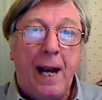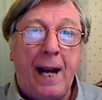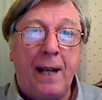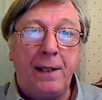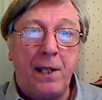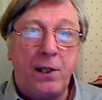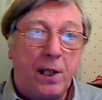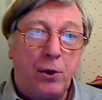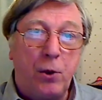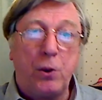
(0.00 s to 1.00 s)
and
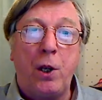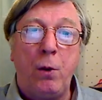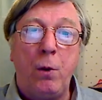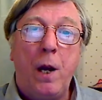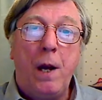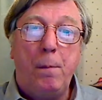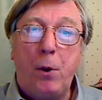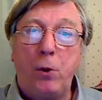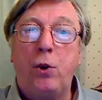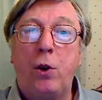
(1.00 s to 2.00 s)
it's Doctor Who
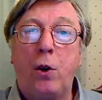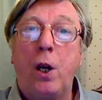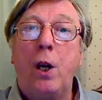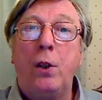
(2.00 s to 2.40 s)
Podshock